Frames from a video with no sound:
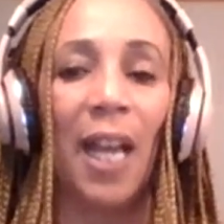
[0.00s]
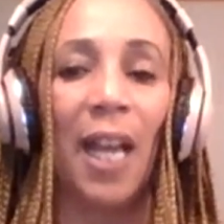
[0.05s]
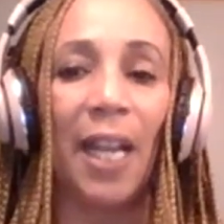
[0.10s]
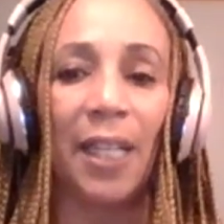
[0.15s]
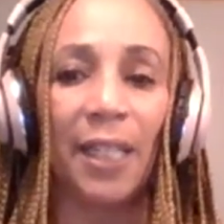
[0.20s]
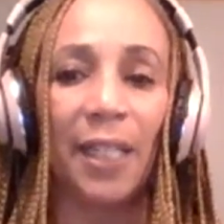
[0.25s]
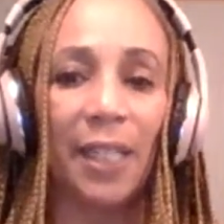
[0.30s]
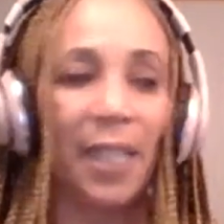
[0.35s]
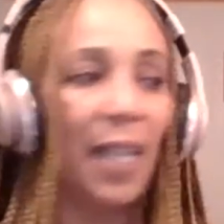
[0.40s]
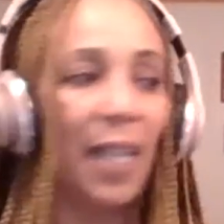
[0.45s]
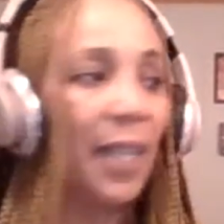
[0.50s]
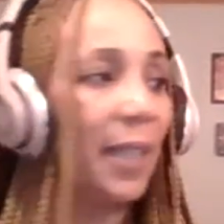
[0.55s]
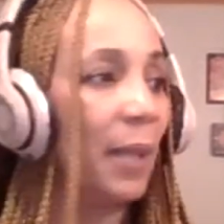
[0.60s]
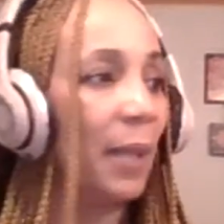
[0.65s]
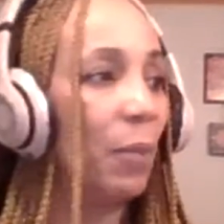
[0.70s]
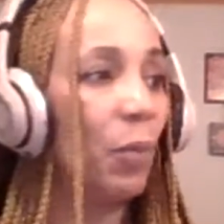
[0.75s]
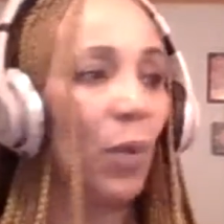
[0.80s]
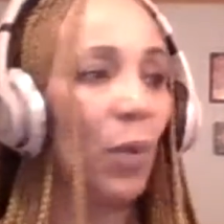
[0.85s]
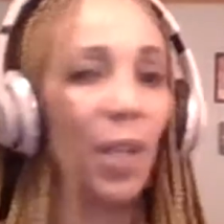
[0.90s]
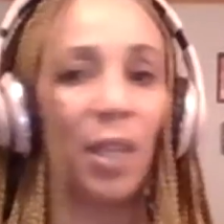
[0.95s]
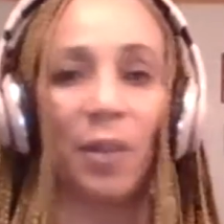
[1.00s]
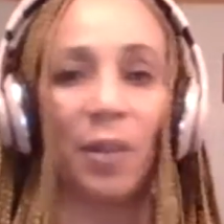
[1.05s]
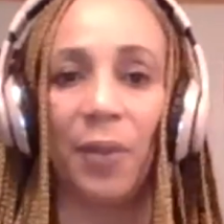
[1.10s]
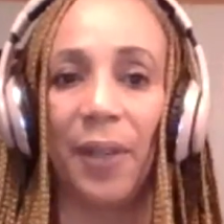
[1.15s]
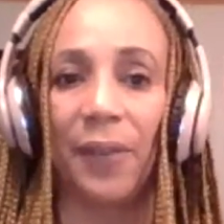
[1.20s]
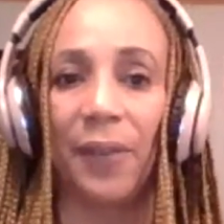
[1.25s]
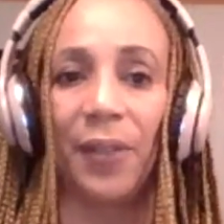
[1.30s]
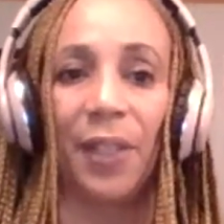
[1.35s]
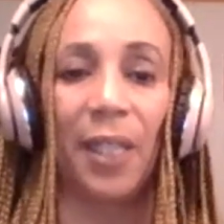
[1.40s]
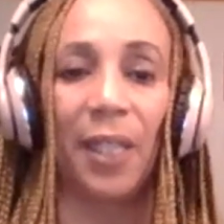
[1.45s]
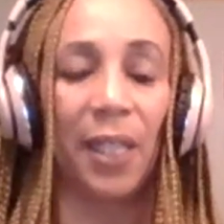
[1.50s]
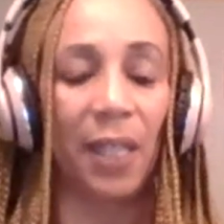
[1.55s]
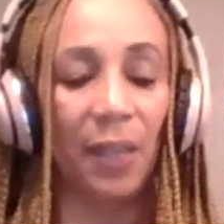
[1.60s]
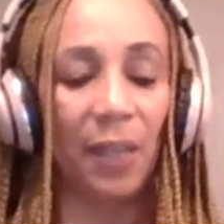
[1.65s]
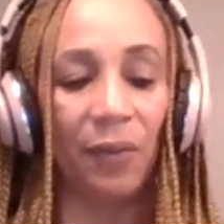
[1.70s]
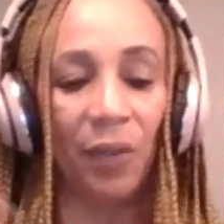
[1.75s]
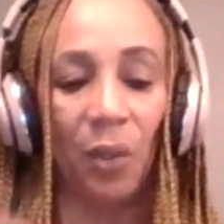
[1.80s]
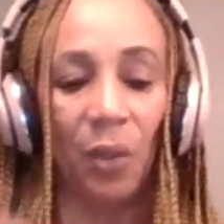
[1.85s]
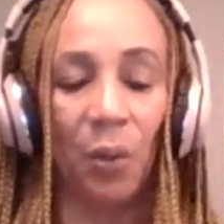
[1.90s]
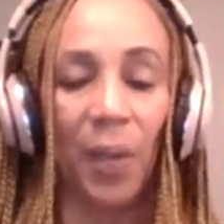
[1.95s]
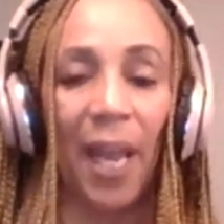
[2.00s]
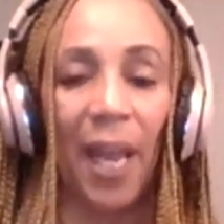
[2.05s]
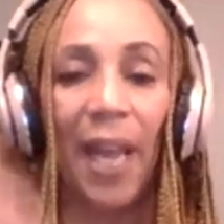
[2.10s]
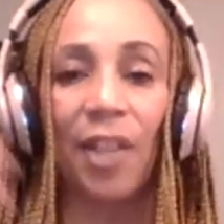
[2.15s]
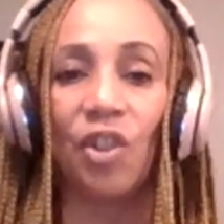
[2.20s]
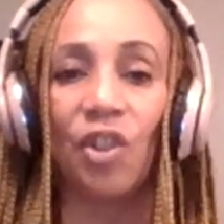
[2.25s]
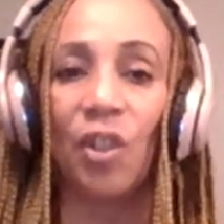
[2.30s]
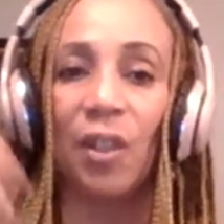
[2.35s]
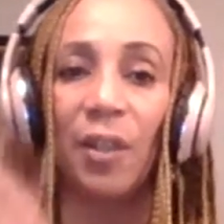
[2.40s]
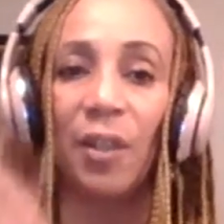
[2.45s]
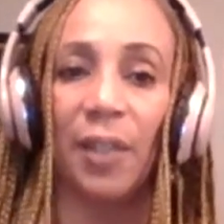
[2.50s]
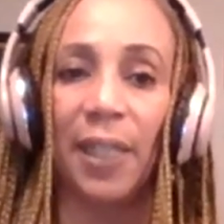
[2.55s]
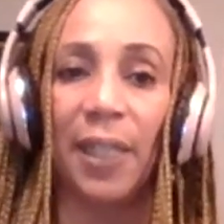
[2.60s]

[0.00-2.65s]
and tell them what you have seen. Give location